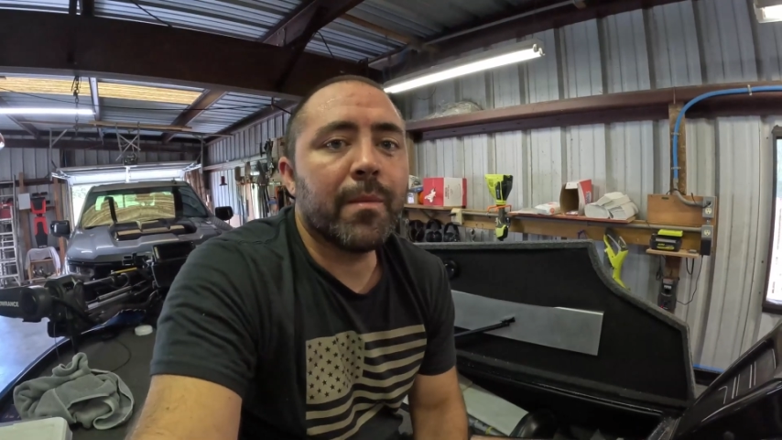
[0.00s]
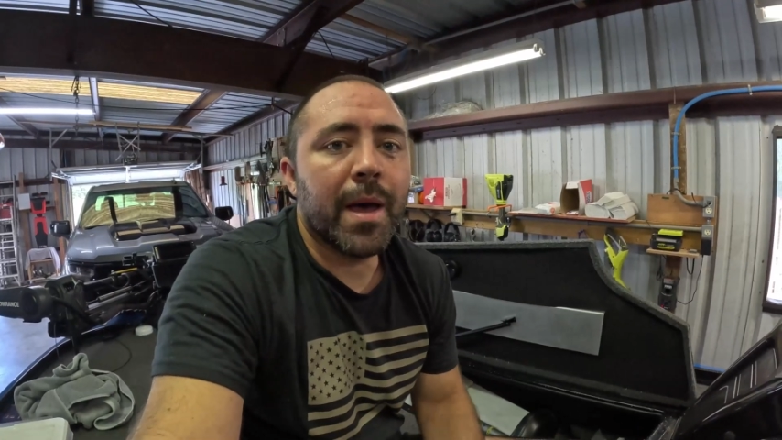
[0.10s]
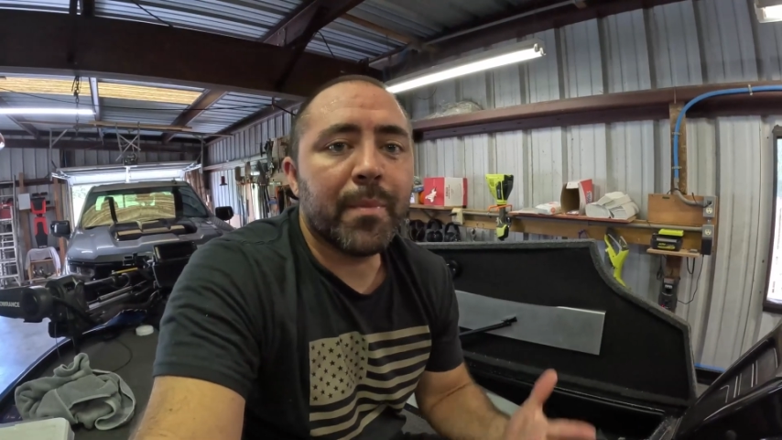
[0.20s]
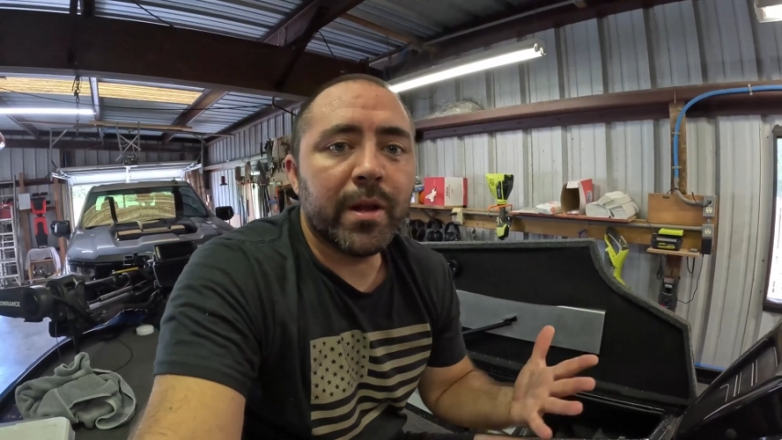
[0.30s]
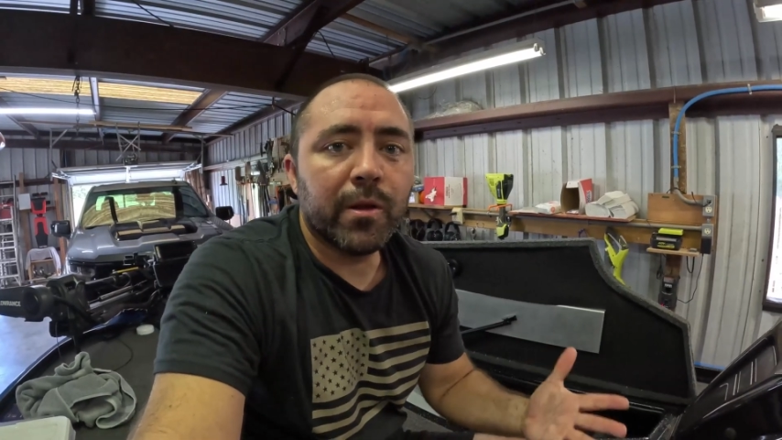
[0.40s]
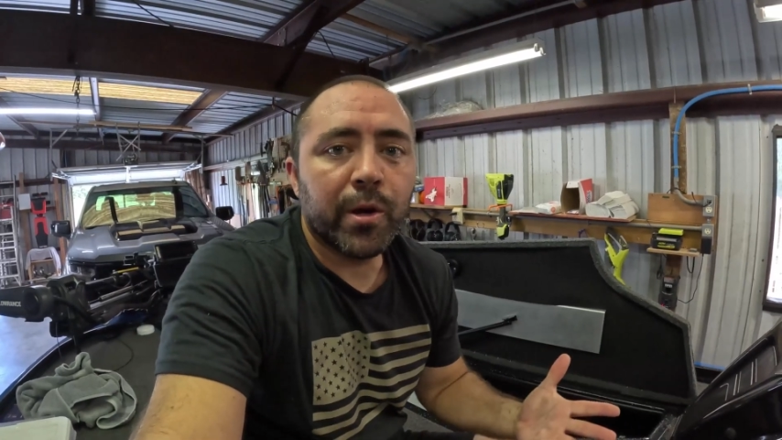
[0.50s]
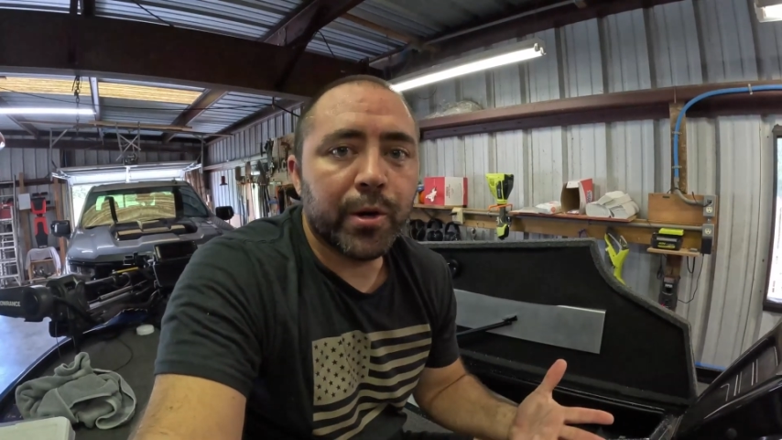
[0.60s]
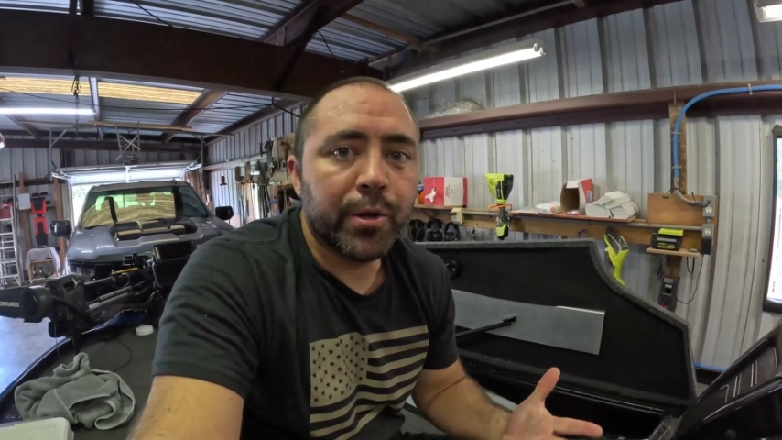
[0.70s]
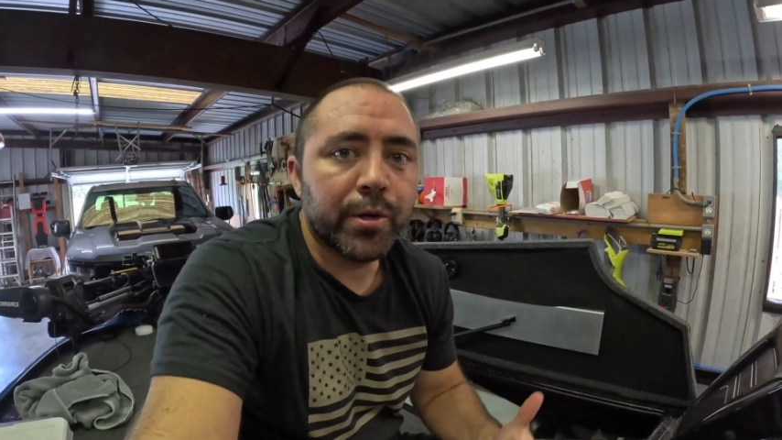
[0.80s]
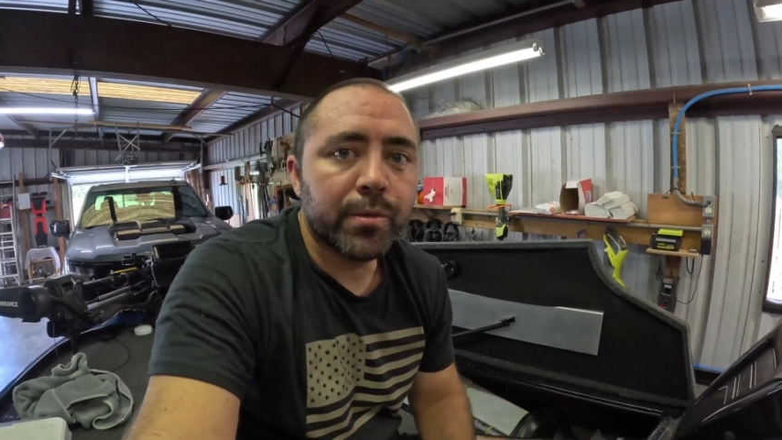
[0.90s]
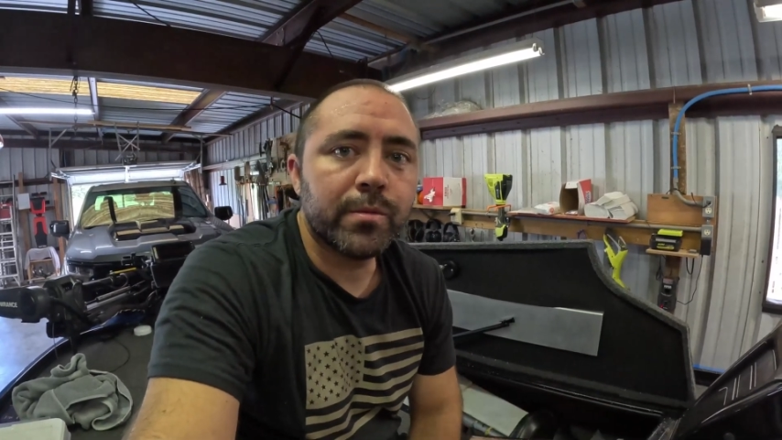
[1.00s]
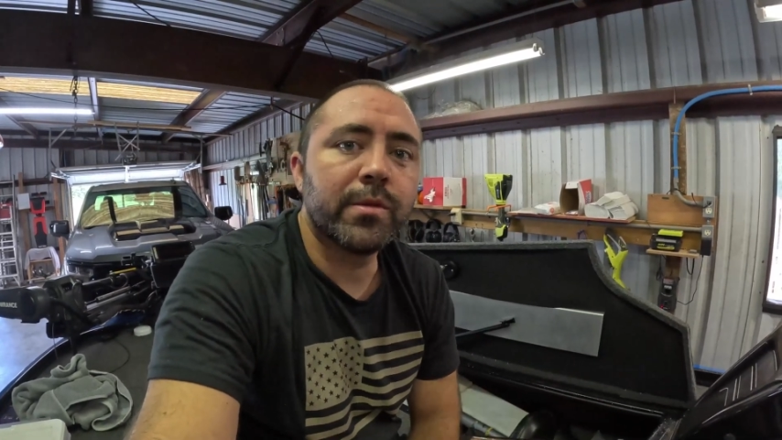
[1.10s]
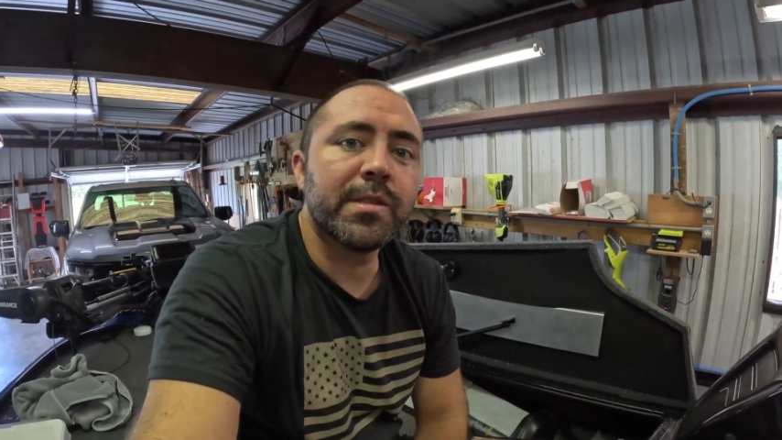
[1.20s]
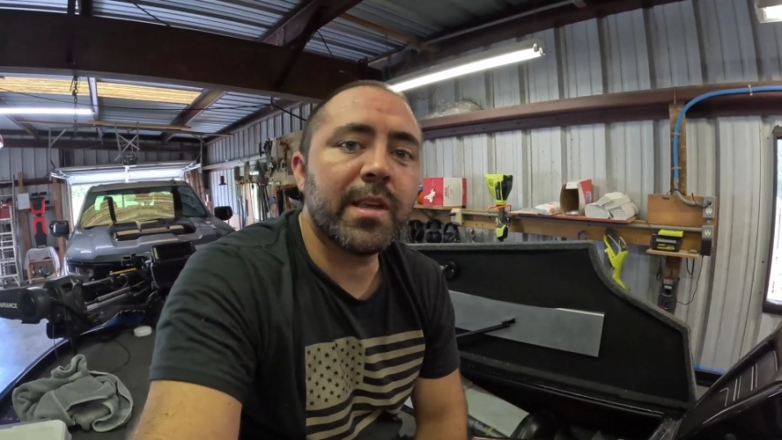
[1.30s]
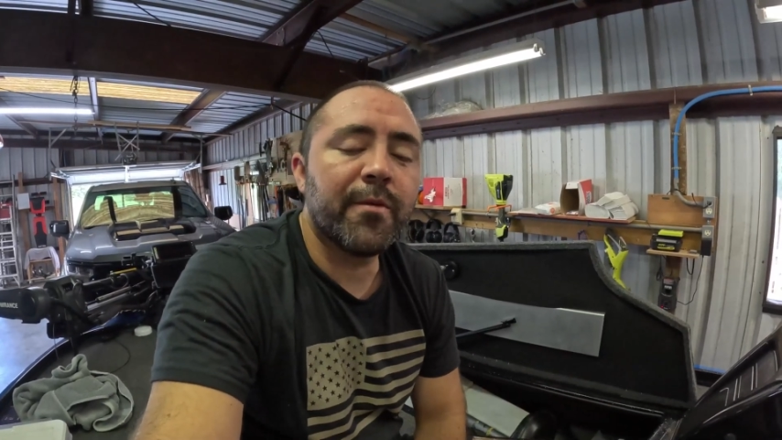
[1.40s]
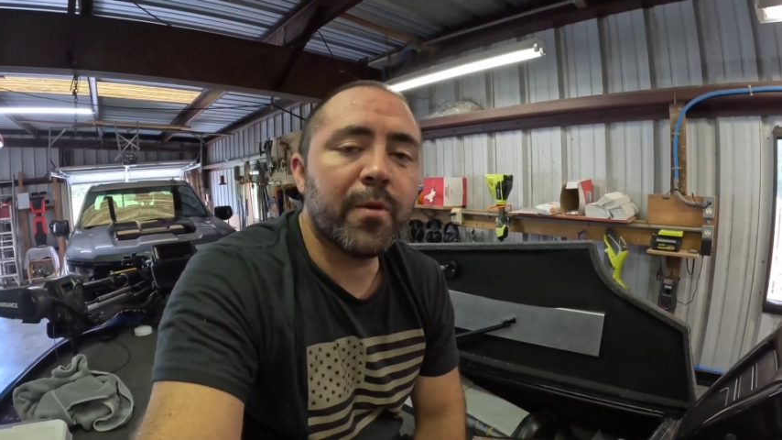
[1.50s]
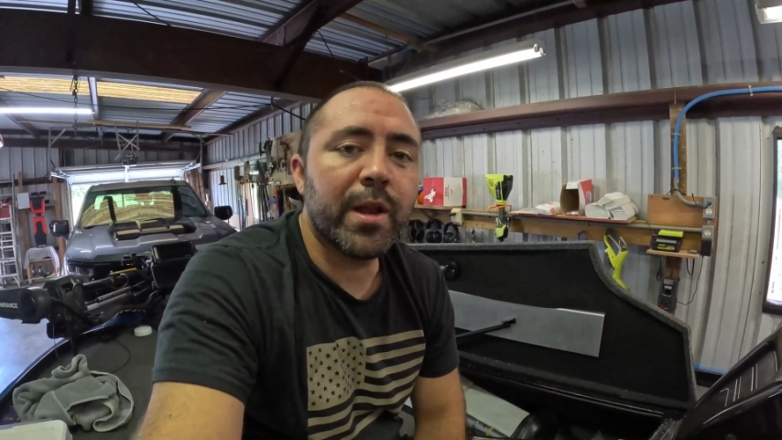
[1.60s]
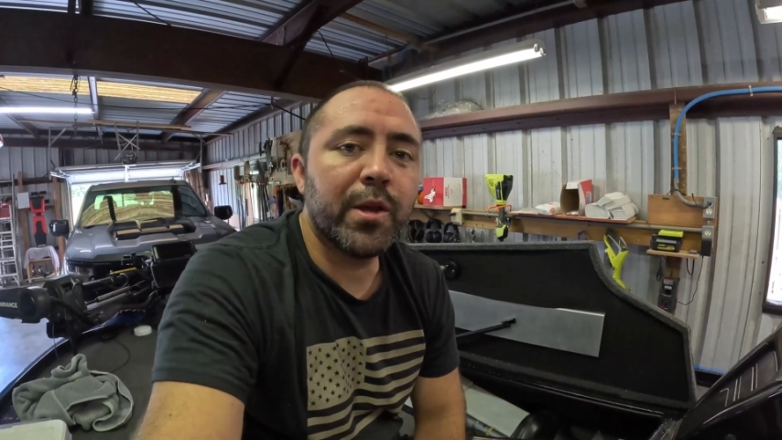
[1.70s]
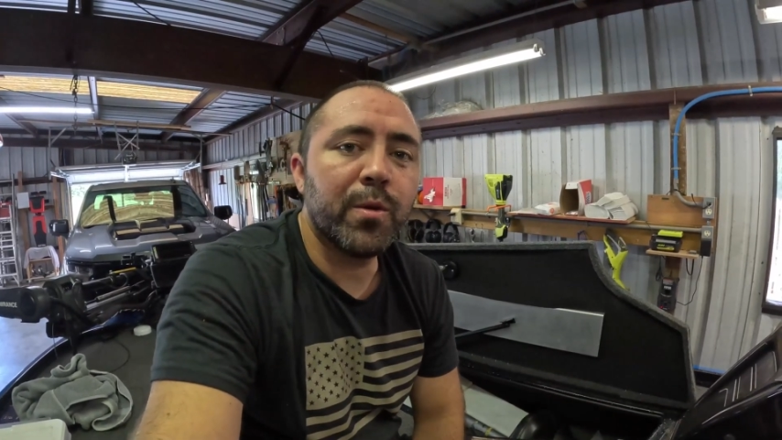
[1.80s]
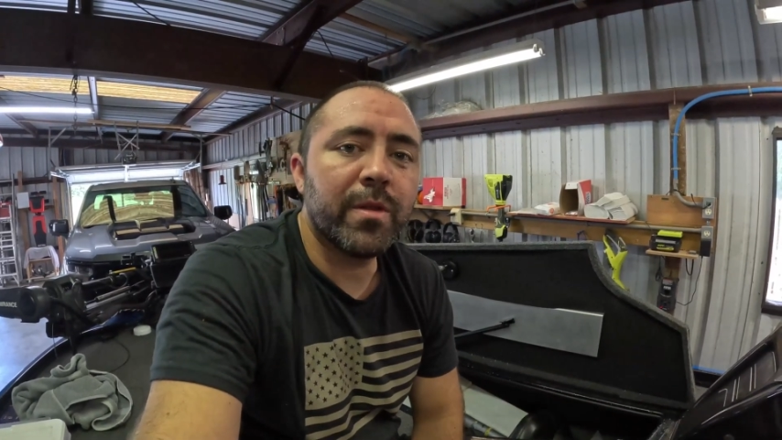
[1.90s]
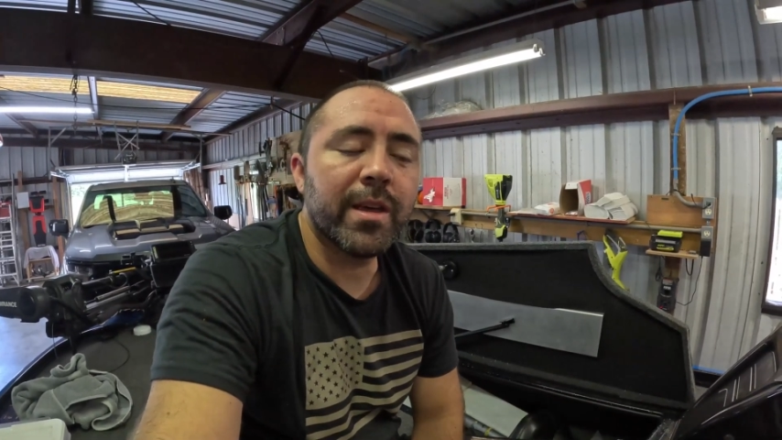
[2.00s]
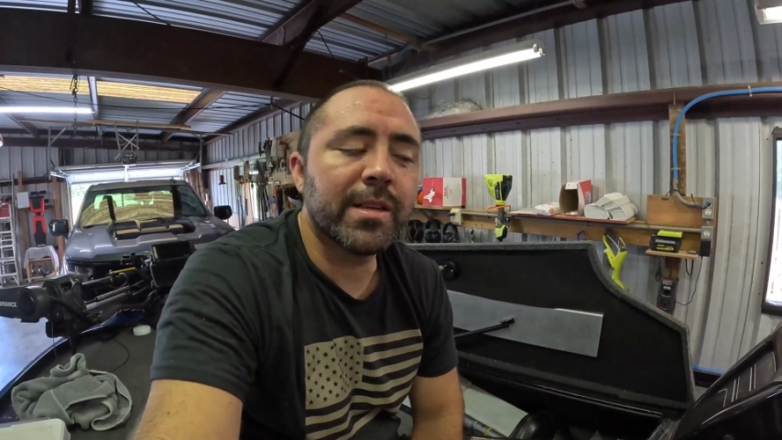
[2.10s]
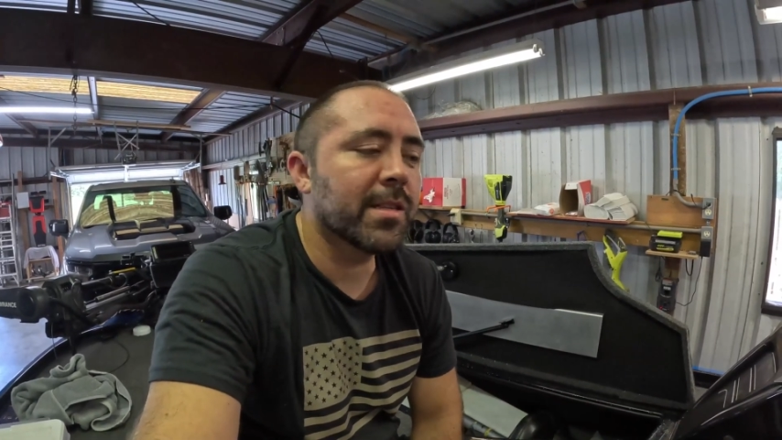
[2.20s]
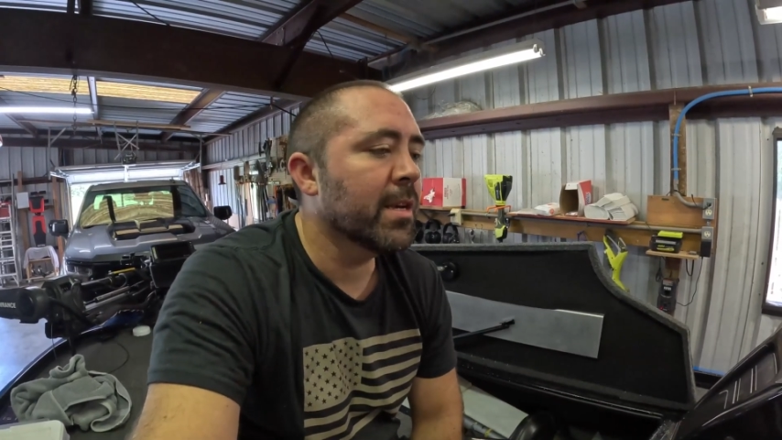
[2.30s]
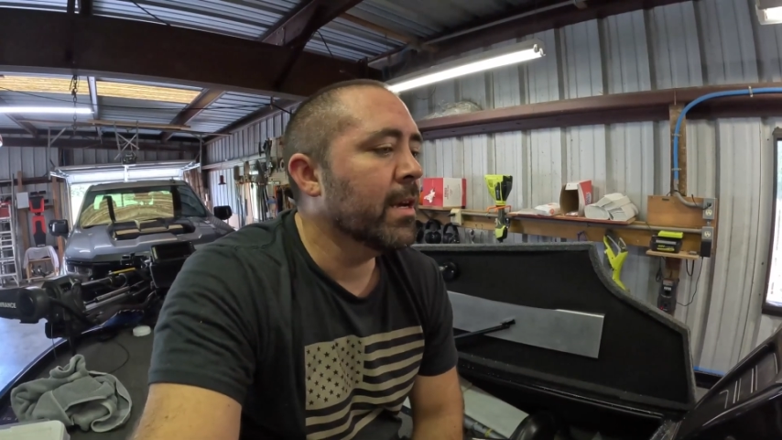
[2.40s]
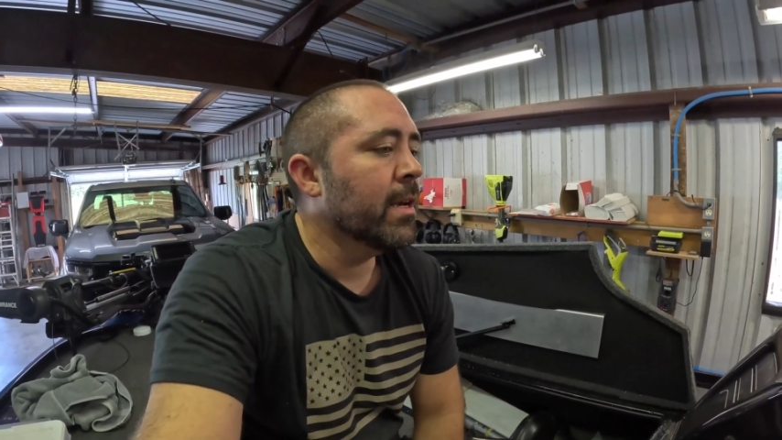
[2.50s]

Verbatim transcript: I'm happy to learn the safe way to do things.